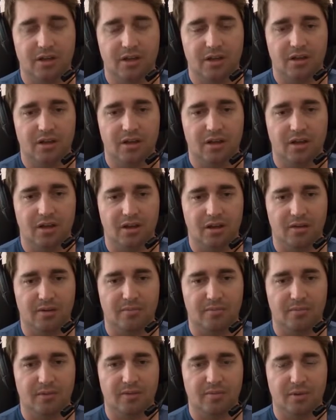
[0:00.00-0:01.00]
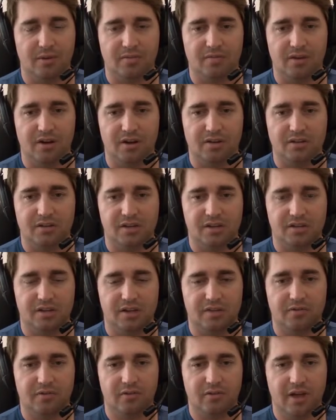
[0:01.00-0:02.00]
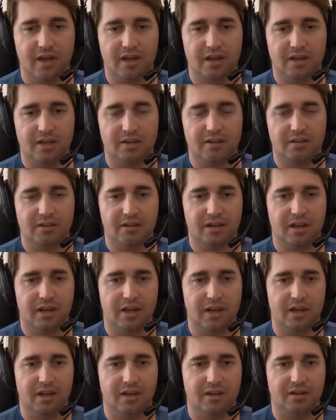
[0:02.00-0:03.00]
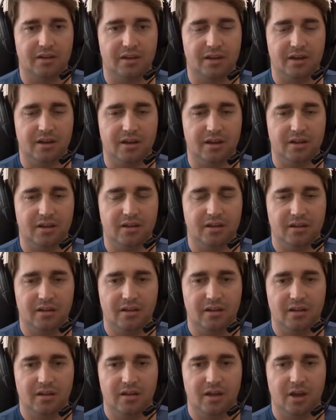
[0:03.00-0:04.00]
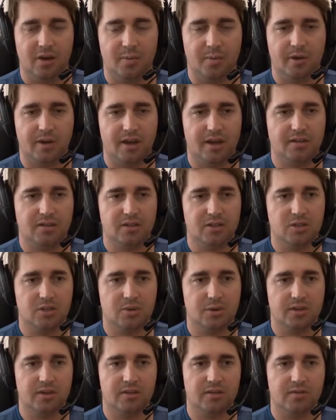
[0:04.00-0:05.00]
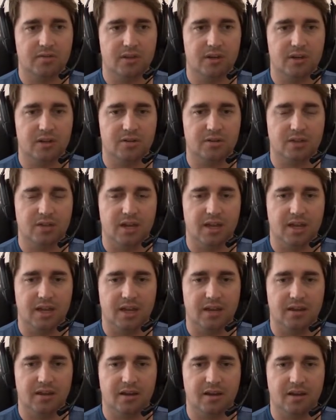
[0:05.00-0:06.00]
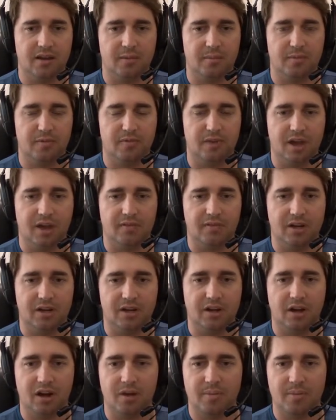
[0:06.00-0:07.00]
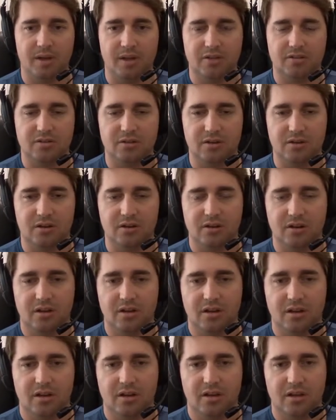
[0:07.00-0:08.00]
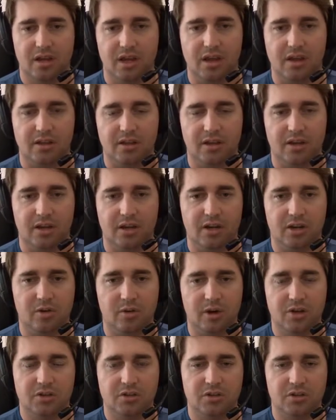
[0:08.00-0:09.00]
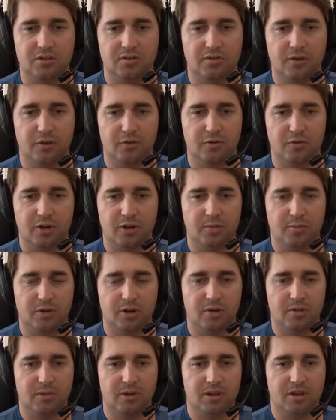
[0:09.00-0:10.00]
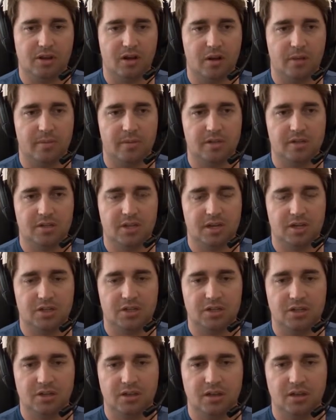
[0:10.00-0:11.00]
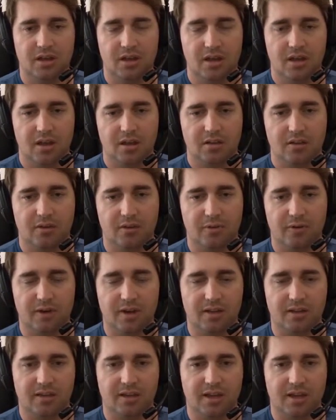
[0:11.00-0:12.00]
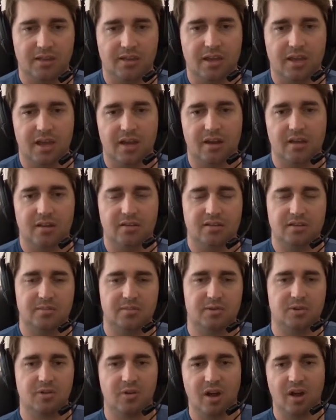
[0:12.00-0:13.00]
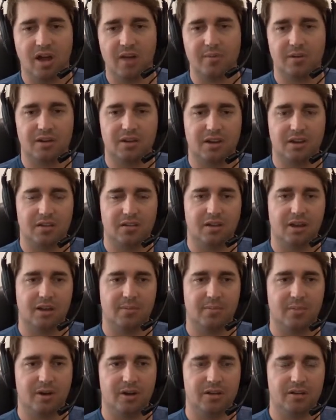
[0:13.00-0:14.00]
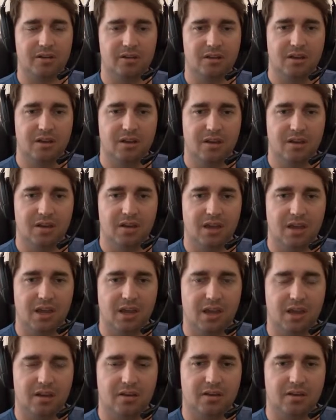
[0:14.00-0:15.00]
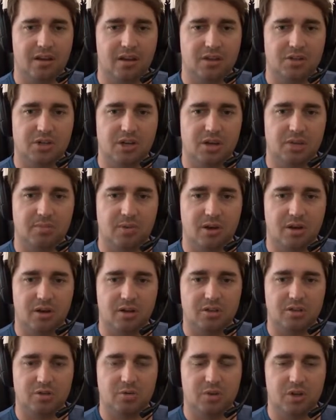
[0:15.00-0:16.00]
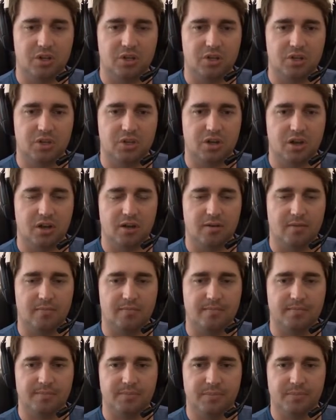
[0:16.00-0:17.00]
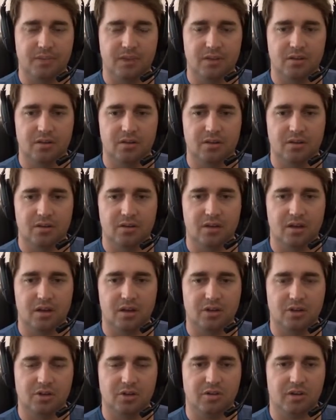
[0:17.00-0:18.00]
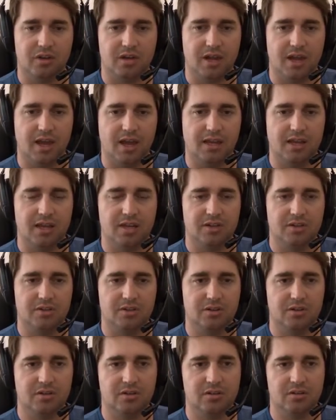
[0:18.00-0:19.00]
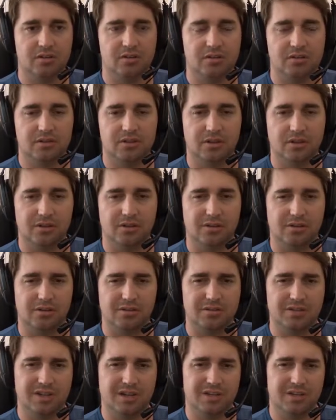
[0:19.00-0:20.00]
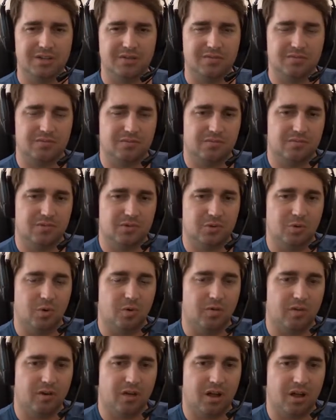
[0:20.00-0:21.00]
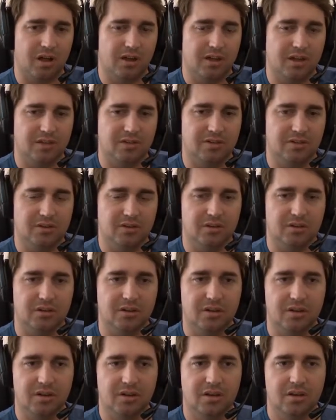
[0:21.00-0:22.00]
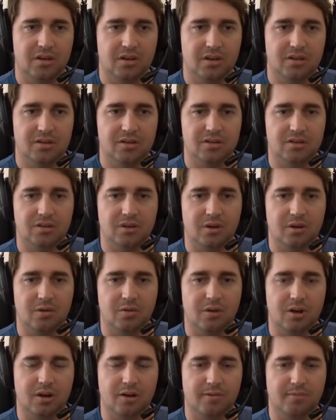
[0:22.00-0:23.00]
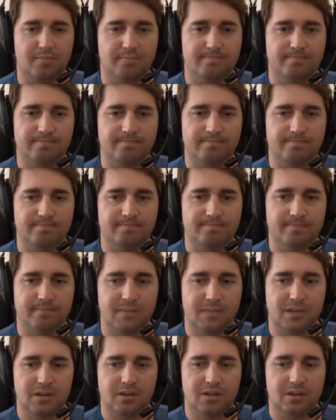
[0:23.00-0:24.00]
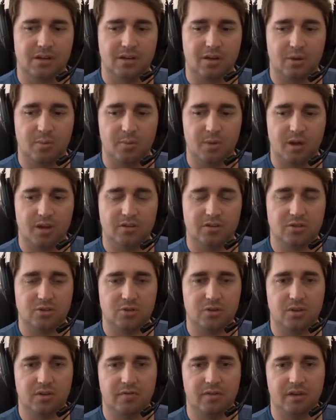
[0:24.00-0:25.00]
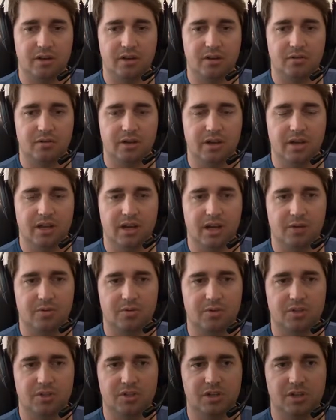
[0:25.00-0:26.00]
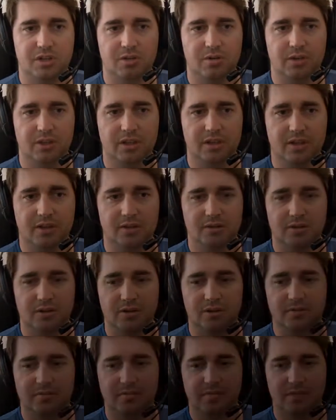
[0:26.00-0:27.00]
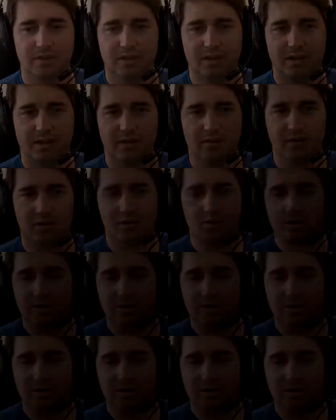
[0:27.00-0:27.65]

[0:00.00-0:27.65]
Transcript: I've been very successful at it, and I hope you guys enjoyed this video today. If you have any comments or any questions, feel free to put them in the comments section. Don't forget to hit that subscribe and like button, and check me out on Twitch, generally 9 Eastern till, say, 12 o'clock Eastern. So hope you guys enjoyed the video, and I will see you in the next one. Have a good one.